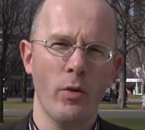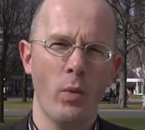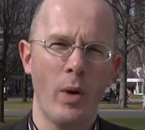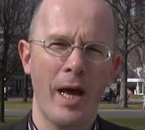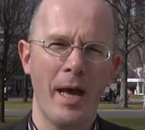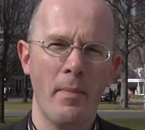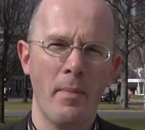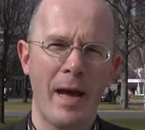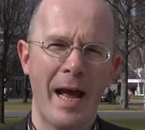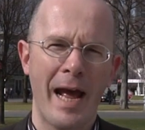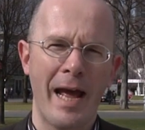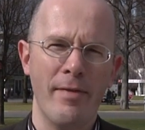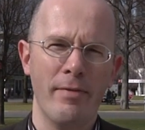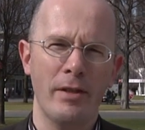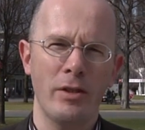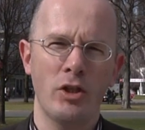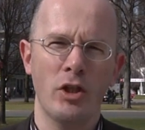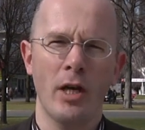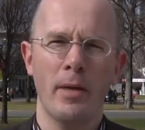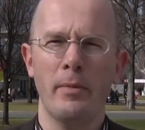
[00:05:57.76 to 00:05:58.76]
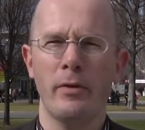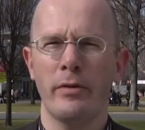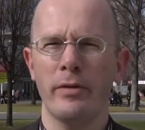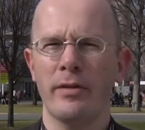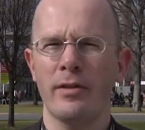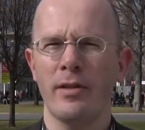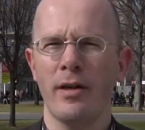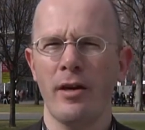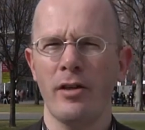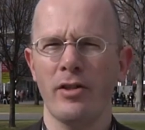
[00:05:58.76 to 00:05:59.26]
the web, and the German
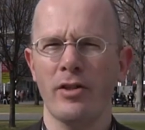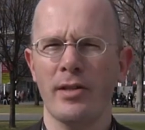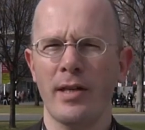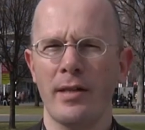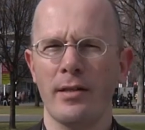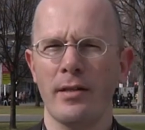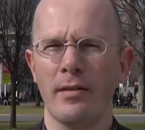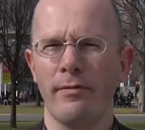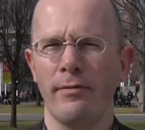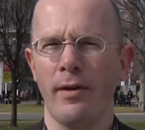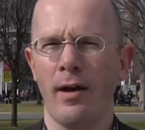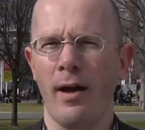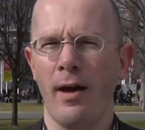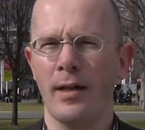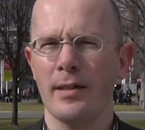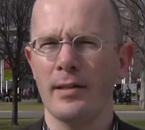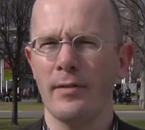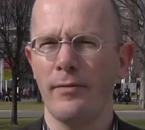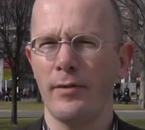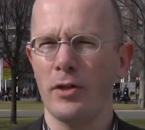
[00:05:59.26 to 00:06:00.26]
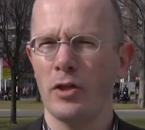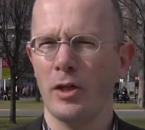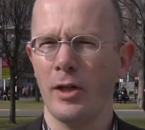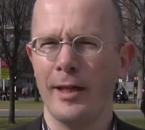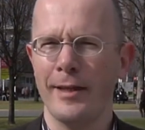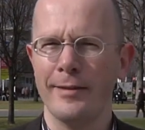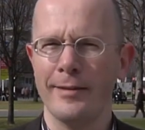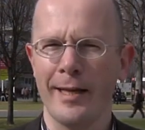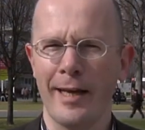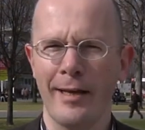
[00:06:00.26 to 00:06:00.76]
Research Center for Artificial
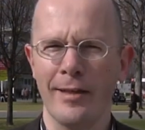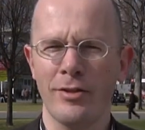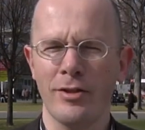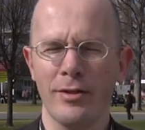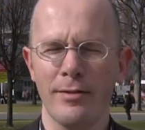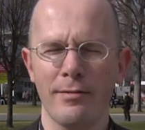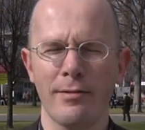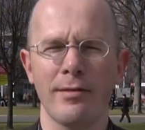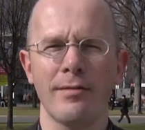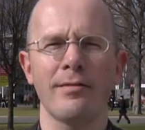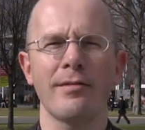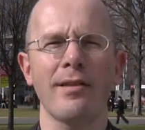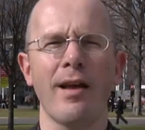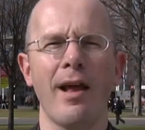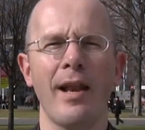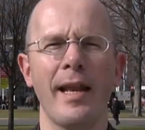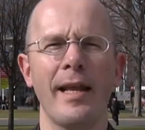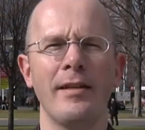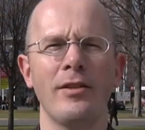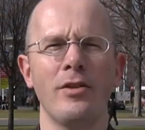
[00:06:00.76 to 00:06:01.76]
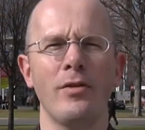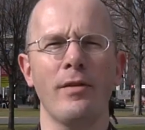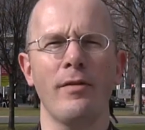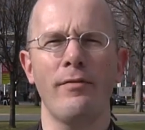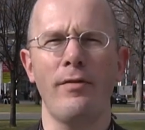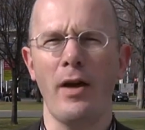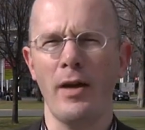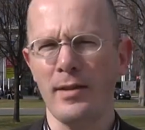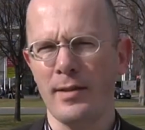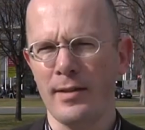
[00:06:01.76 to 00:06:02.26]
Intelligence and Saarland
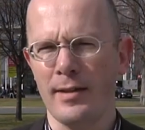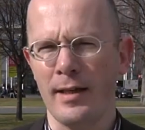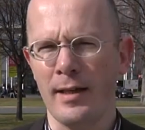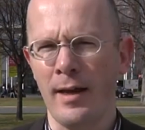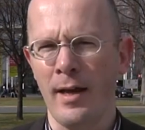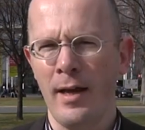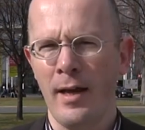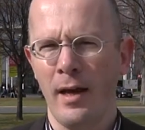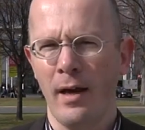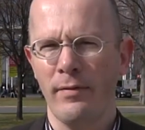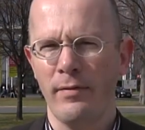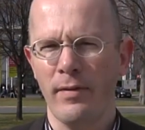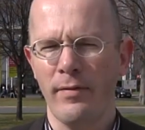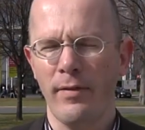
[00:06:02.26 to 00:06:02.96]
University have